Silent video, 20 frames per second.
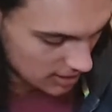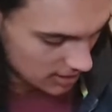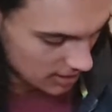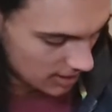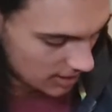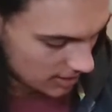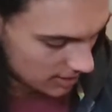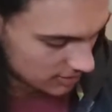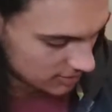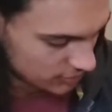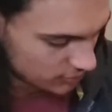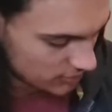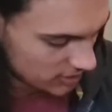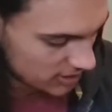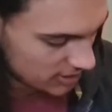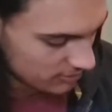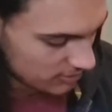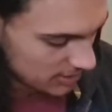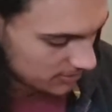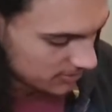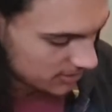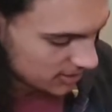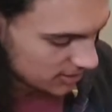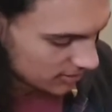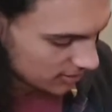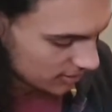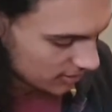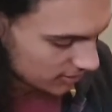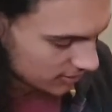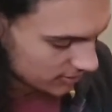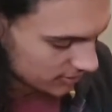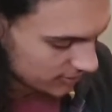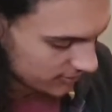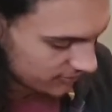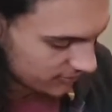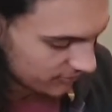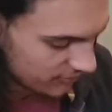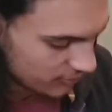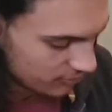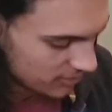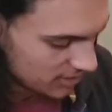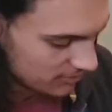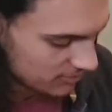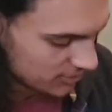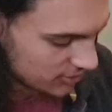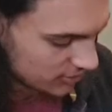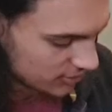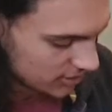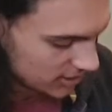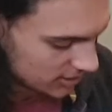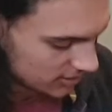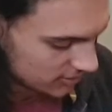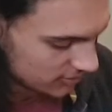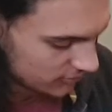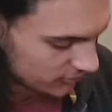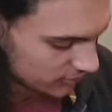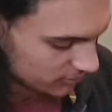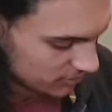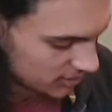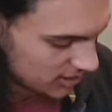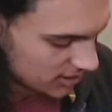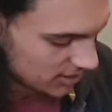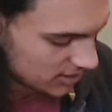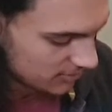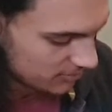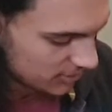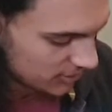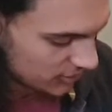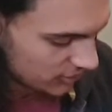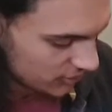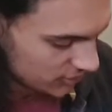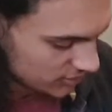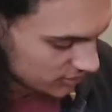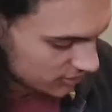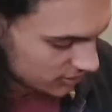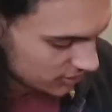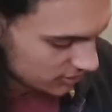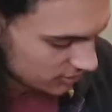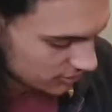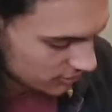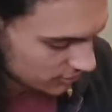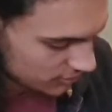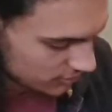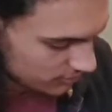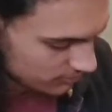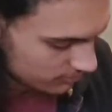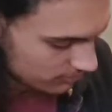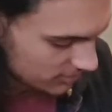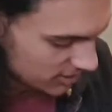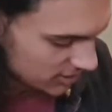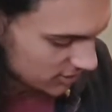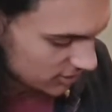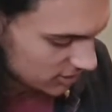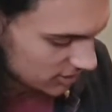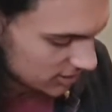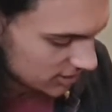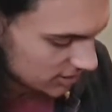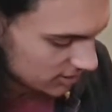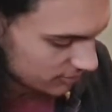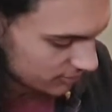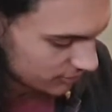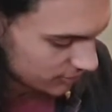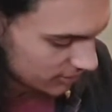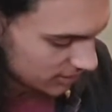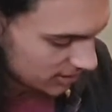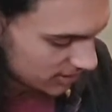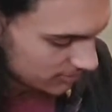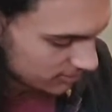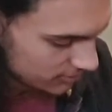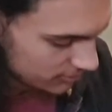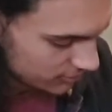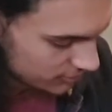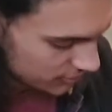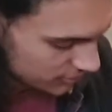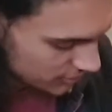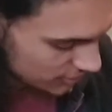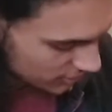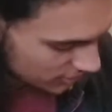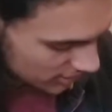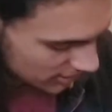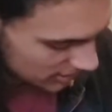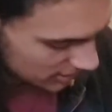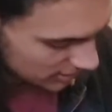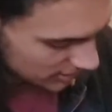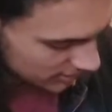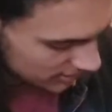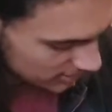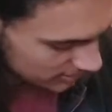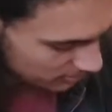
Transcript: And as well, maybe, I don't know if you remember the connectors from here, but this just looks much cleaner, all the cables just going cleanly